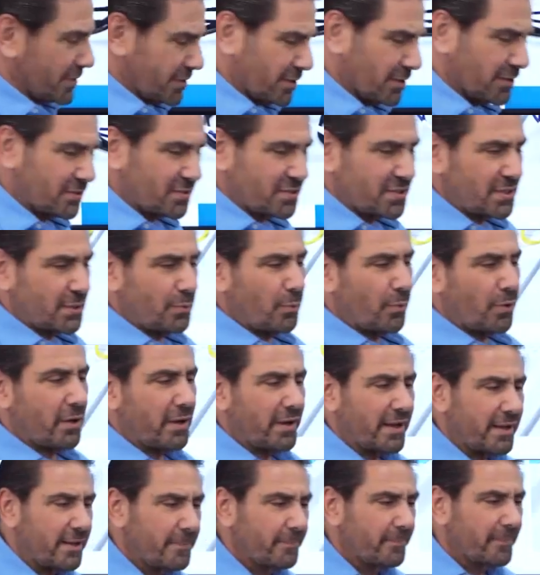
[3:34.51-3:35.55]
And you'll see
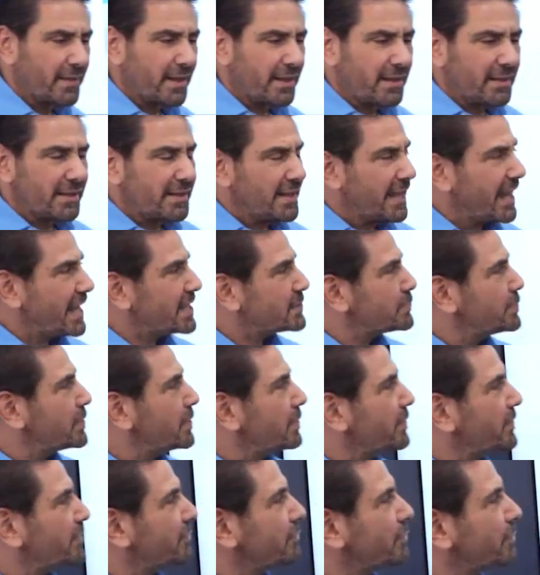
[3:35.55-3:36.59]
why as we
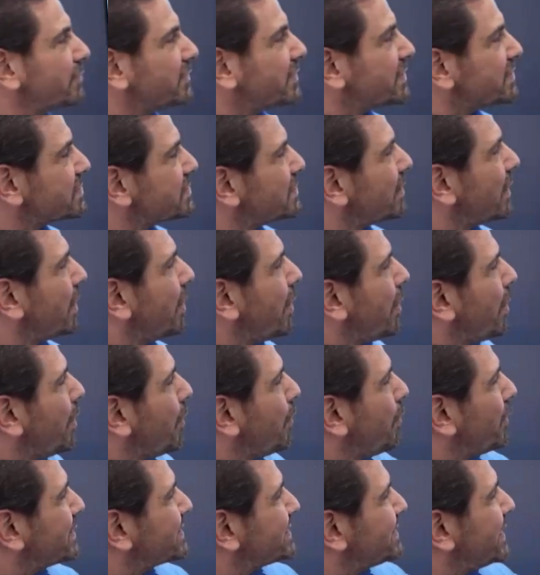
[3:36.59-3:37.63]
go through this.
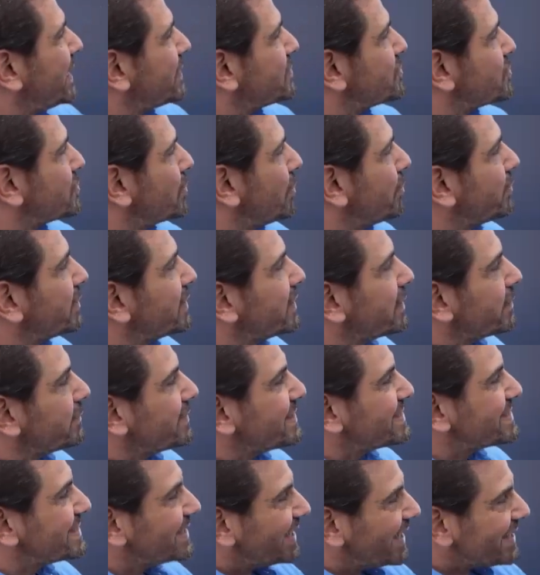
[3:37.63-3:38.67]
What's not shown here
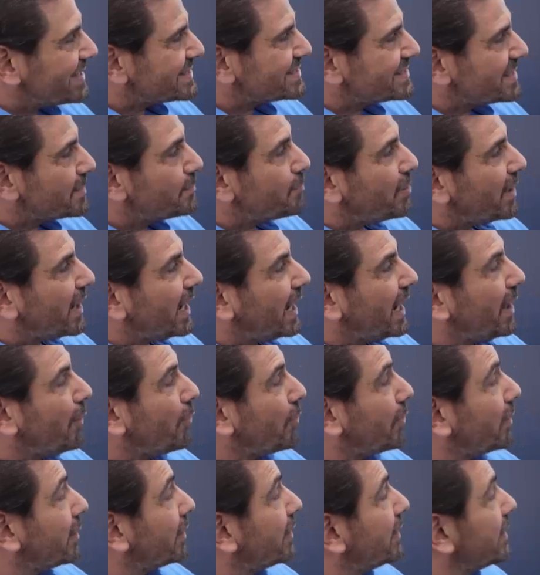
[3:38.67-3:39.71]
is the AC
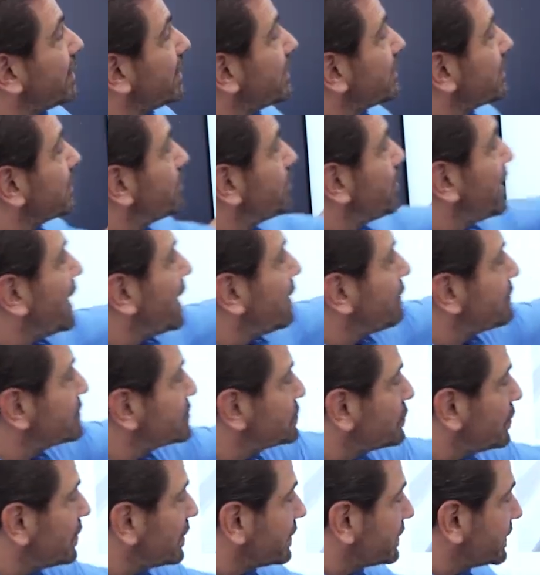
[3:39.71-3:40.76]
power that powers
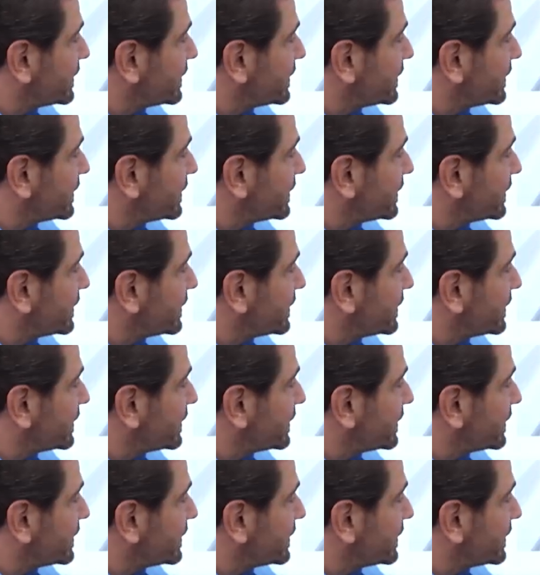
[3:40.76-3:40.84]
all